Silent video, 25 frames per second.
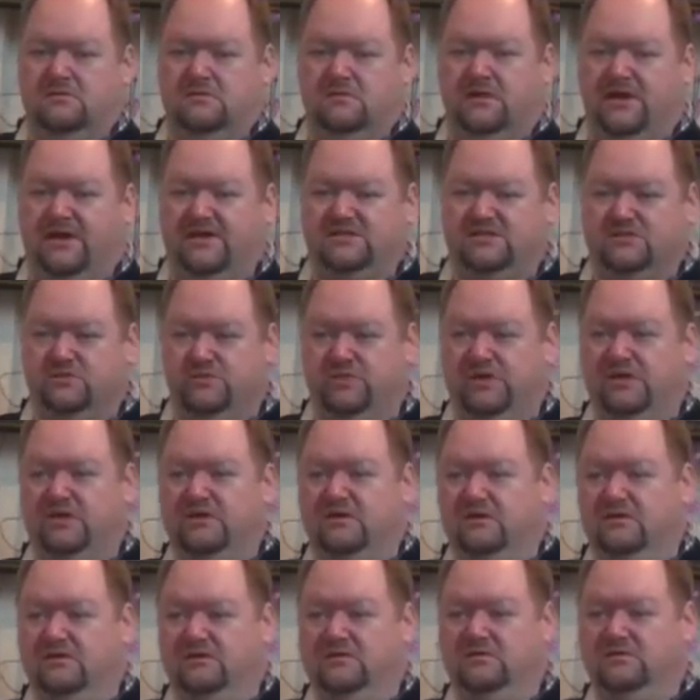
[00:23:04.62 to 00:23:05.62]
last
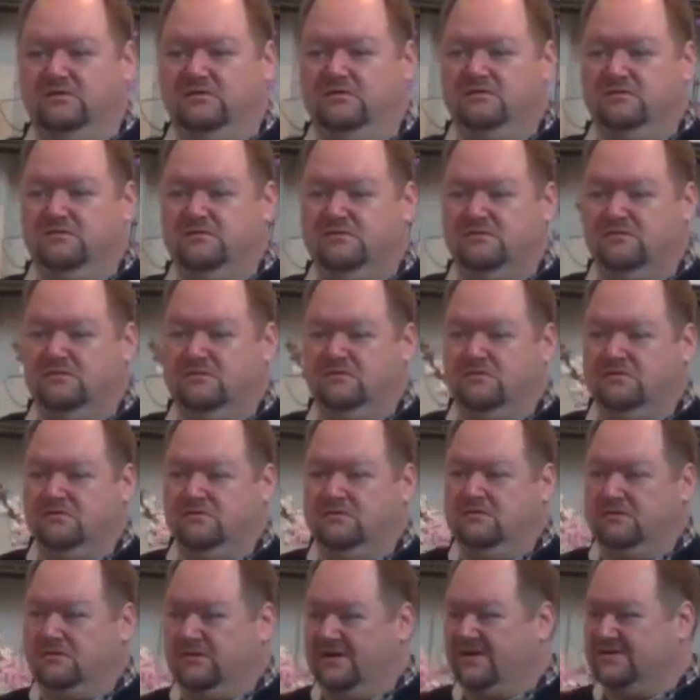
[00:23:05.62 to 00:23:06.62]
week,
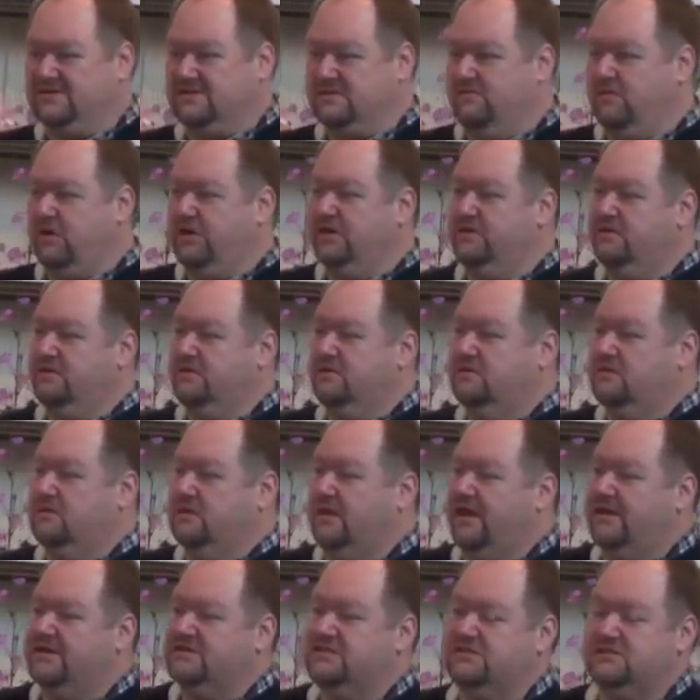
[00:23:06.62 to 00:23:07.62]
last month,
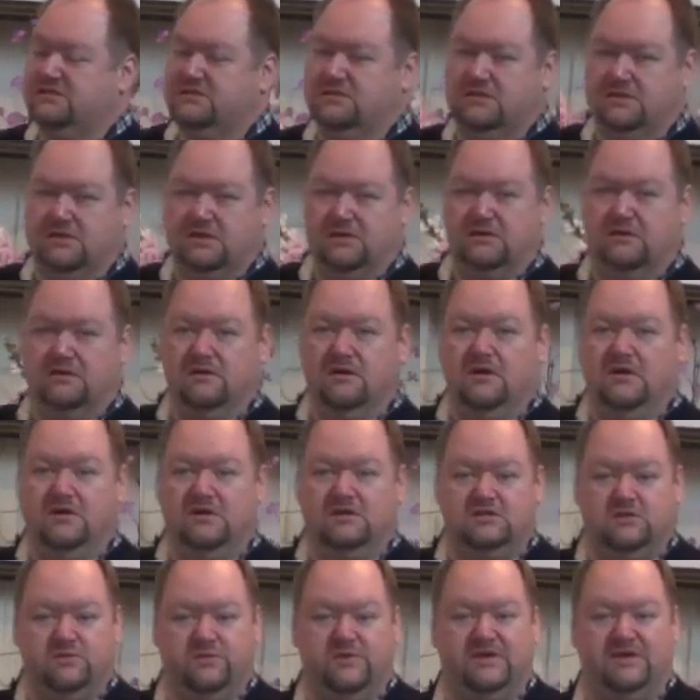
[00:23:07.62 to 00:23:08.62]
last year?
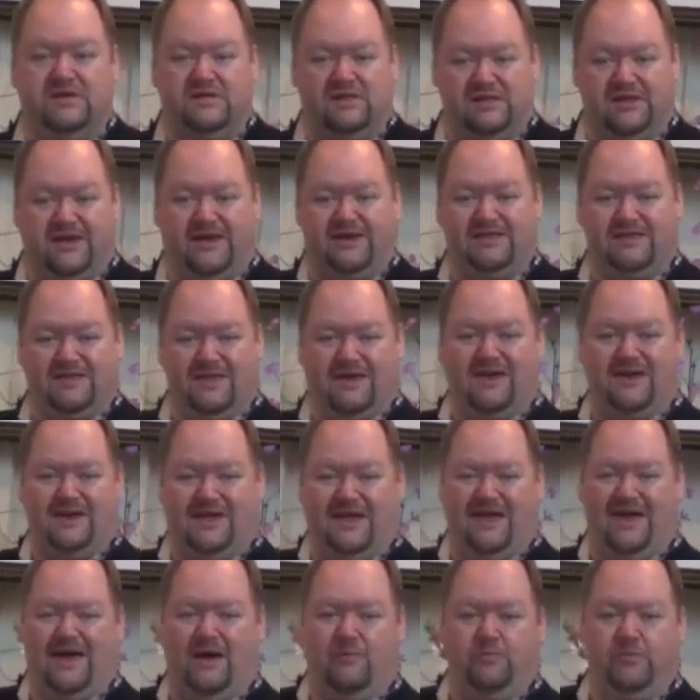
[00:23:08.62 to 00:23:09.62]
Do we let that
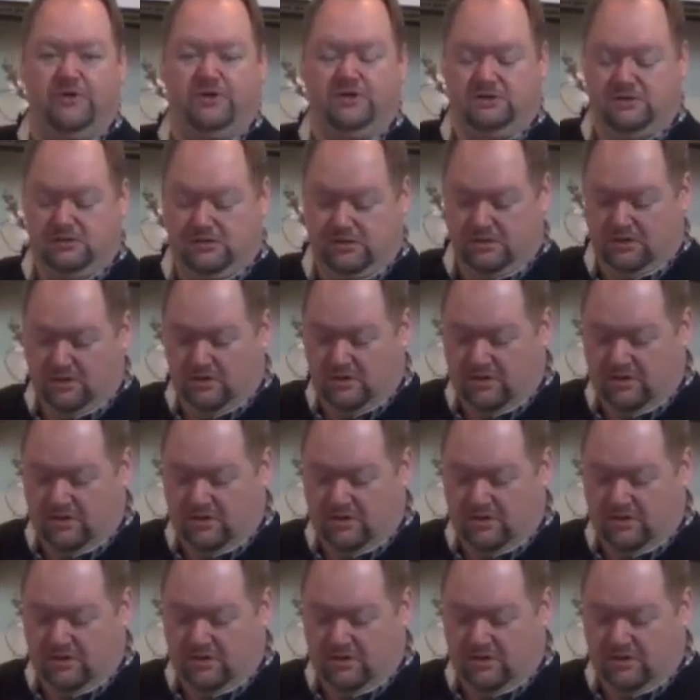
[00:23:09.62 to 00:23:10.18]
happen?